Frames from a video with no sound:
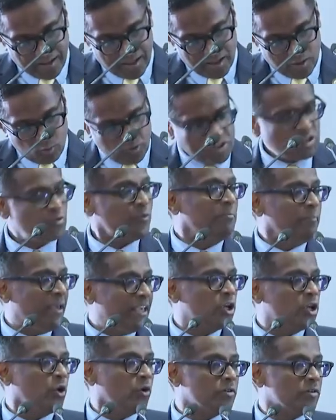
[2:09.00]
which will
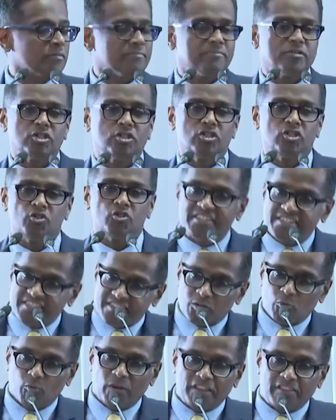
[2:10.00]
make your tryst
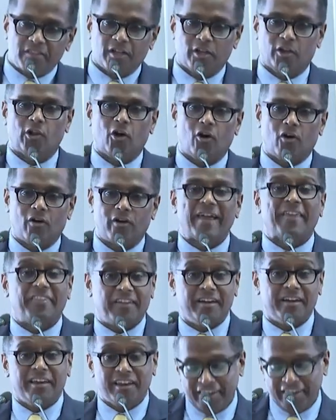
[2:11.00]
with law,
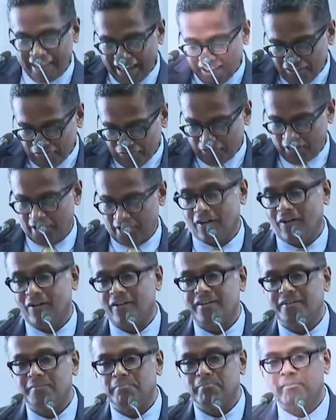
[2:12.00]
rather life in
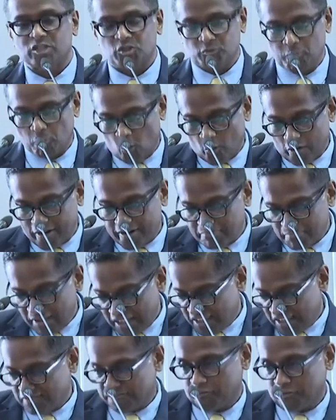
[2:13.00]
law, much more
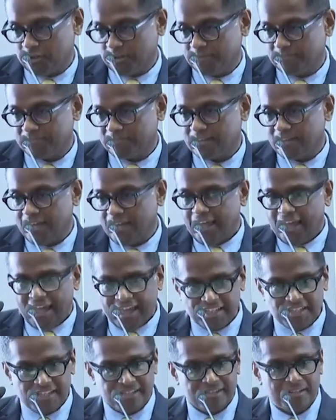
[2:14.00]
meaningful.
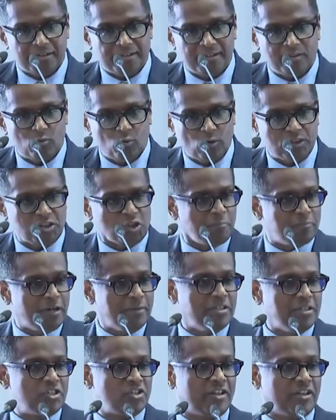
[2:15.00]
Hence, with your
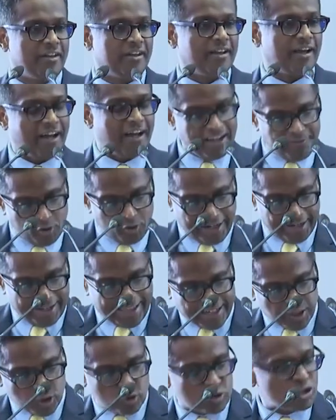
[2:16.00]
permission, I would
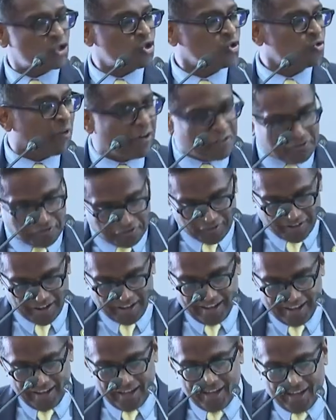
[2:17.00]
like to swerve
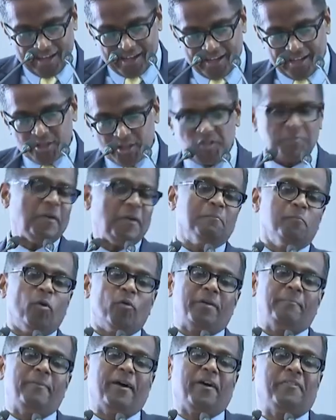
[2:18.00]
to speak more
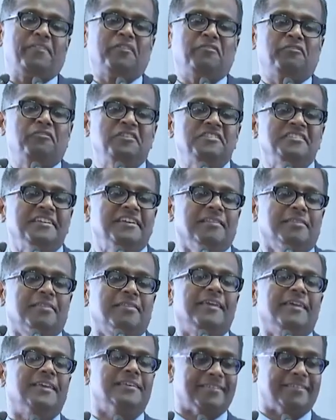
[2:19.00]
about the physical
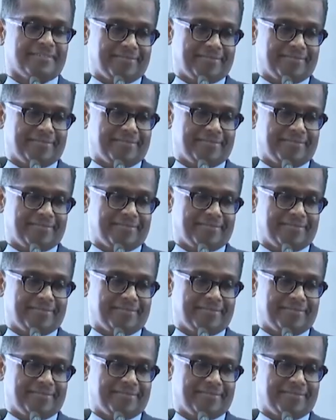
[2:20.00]
thing,